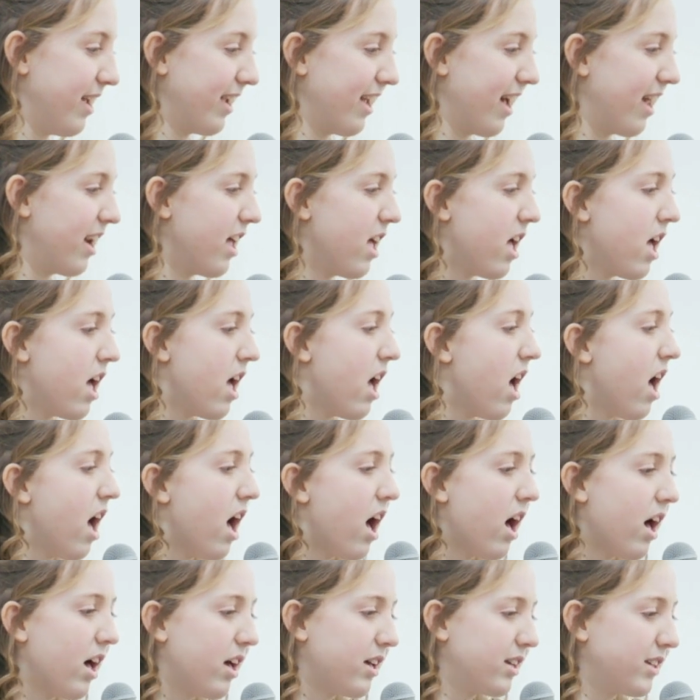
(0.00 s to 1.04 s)
I got
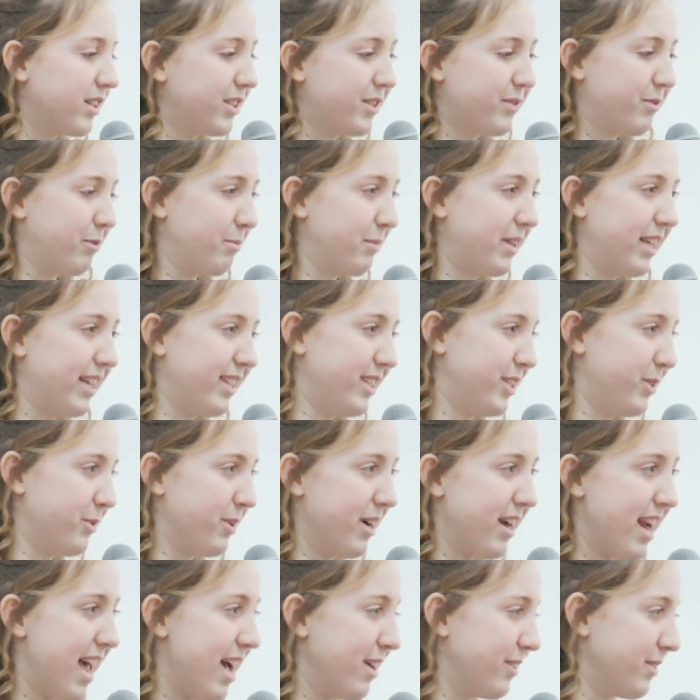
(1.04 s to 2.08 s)
hugs from kids who
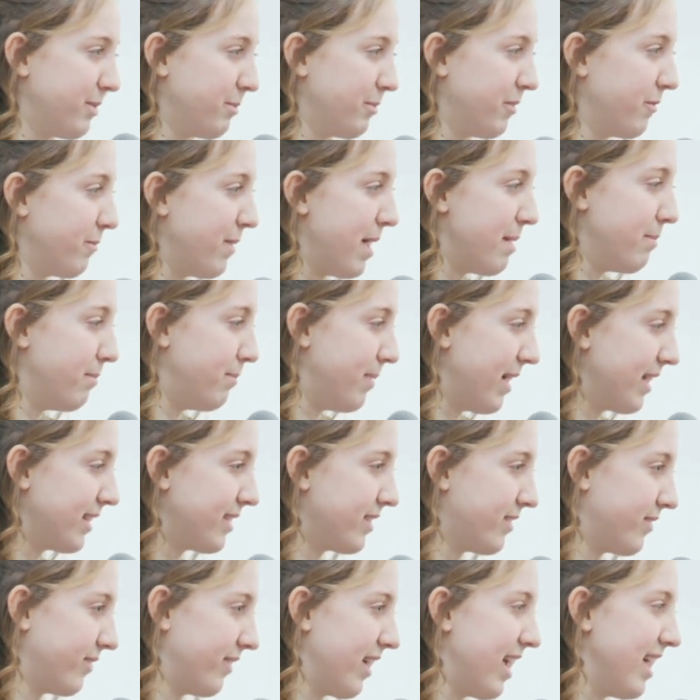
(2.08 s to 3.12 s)
are now some of my
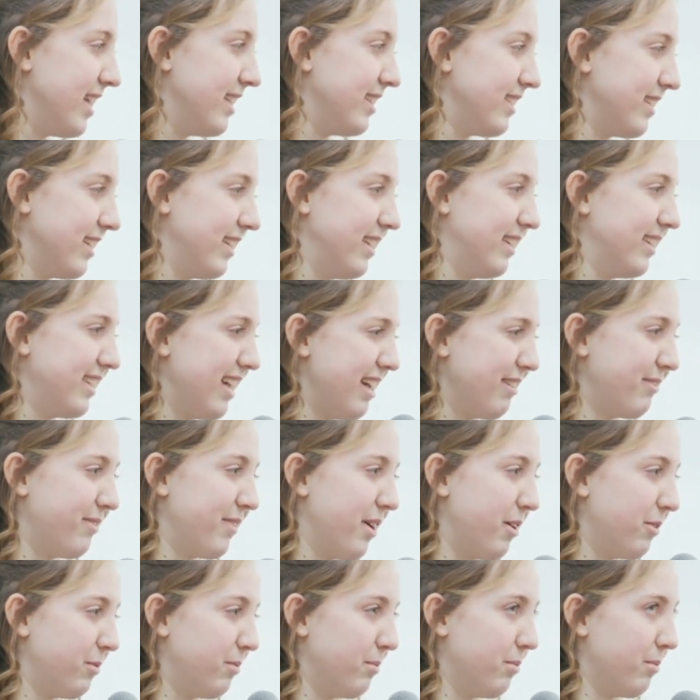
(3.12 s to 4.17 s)
best friends, and I
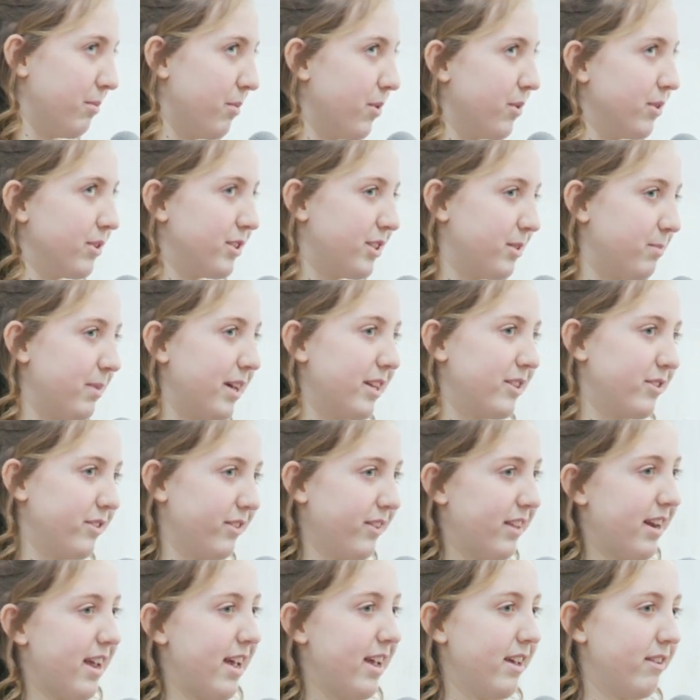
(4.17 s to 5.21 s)
felt more
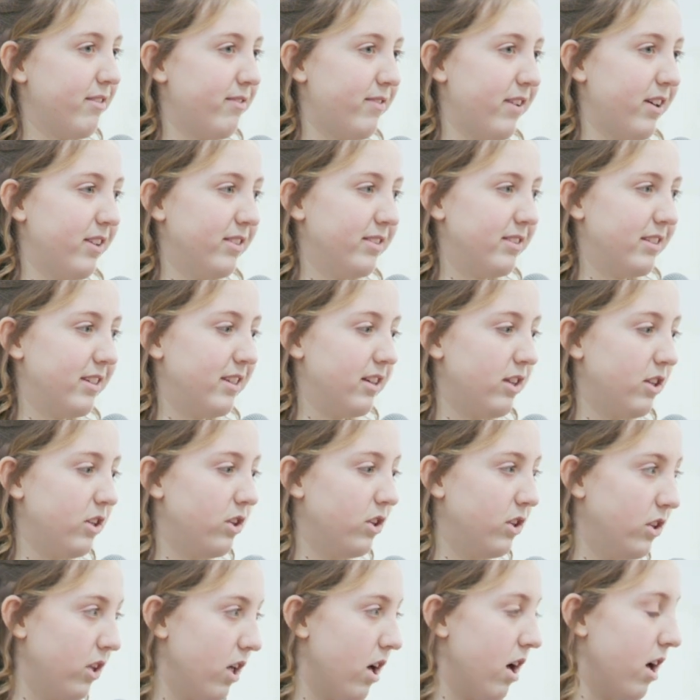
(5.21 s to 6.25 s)
special than I had felt in a
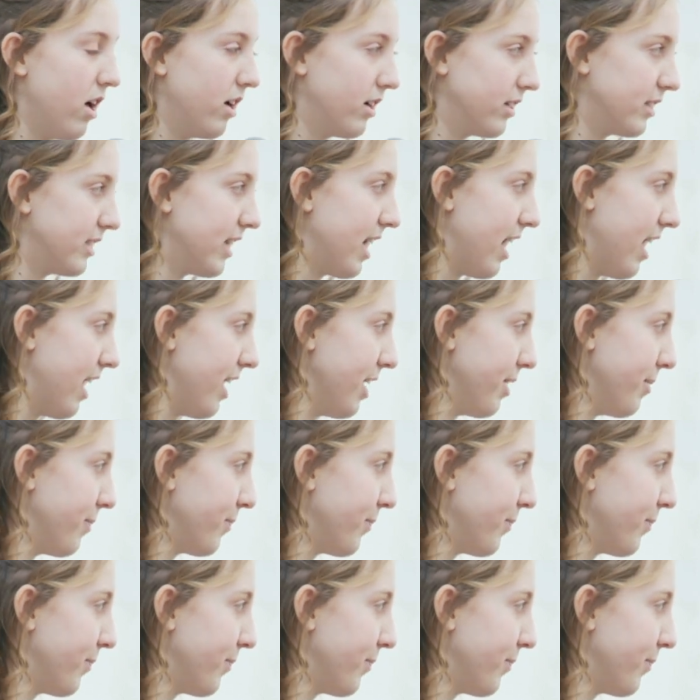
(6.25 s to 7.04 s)
long time.